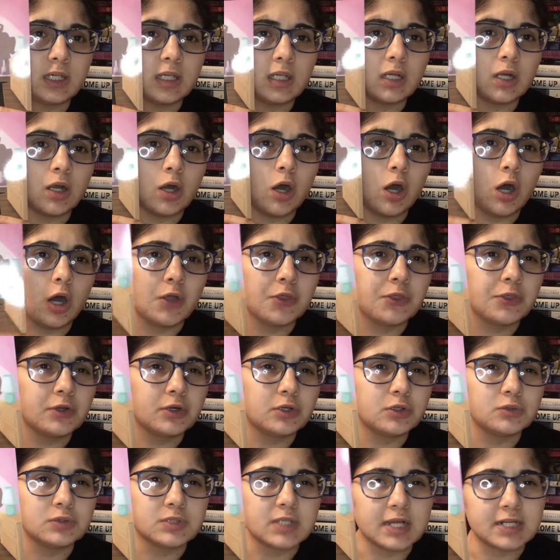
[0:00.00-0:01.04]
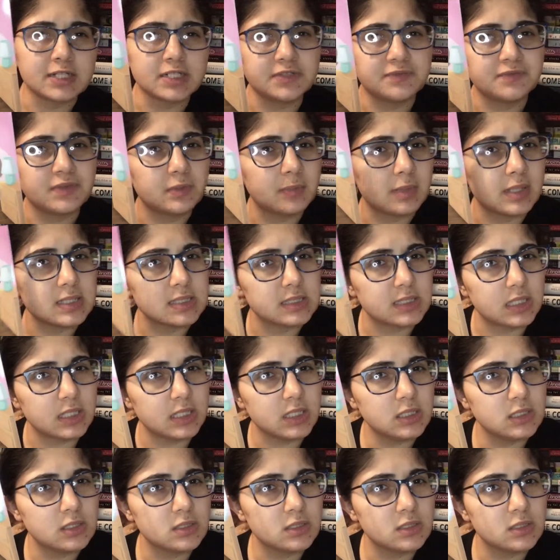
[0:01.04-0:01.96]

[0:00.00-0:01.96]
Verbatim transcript: an author who's actually from my city,